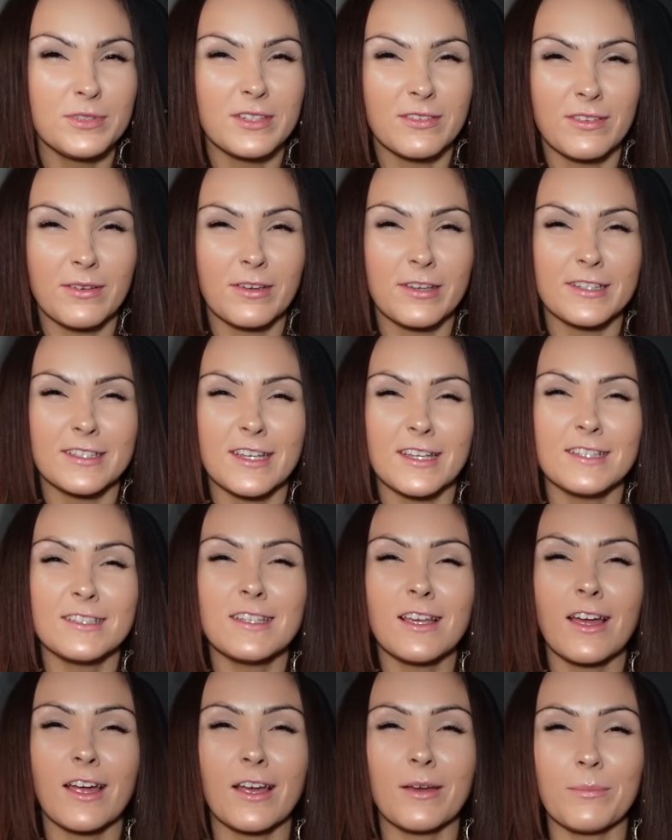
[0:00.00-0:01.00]
If that makes sense,
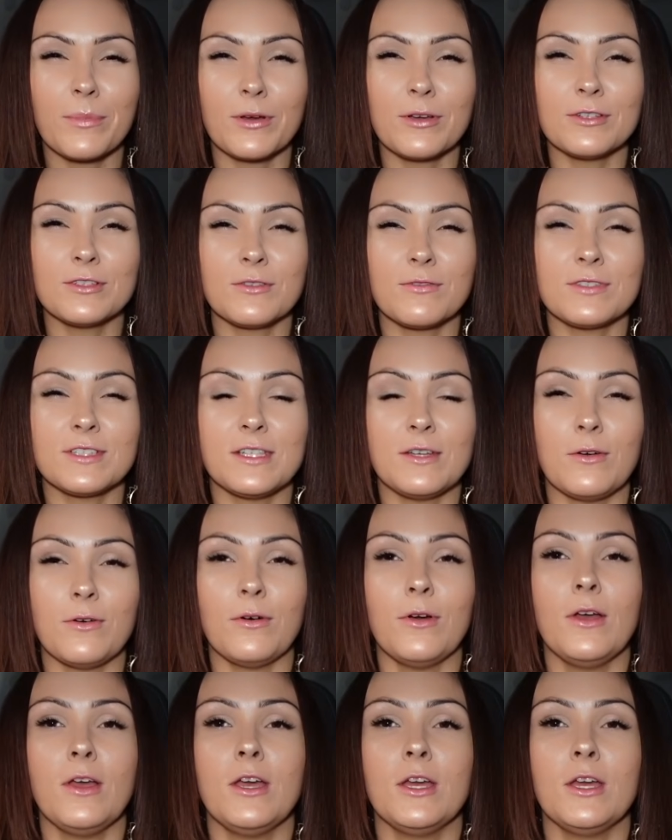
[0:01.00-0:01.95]
like, because obviously your